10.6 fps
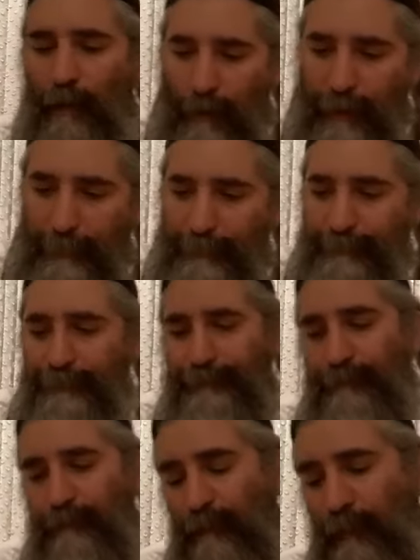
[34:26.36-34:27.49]
Okay.
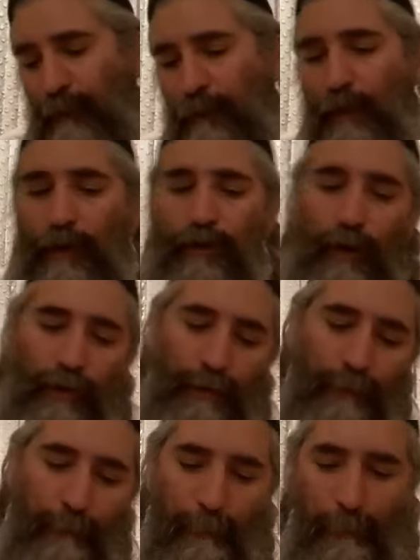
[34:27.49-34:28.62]
So
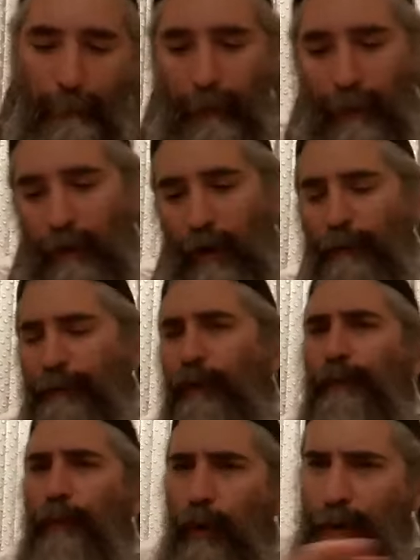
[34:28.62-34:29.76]
a
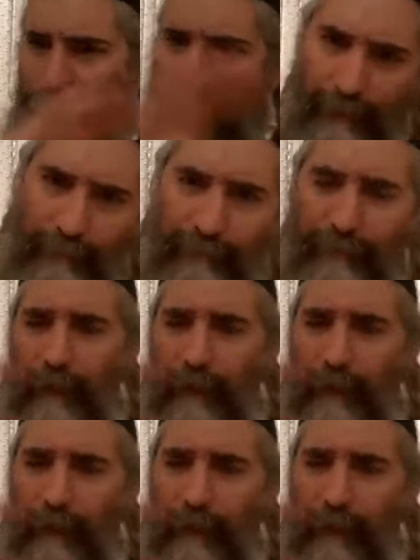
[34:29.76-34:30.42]
few points.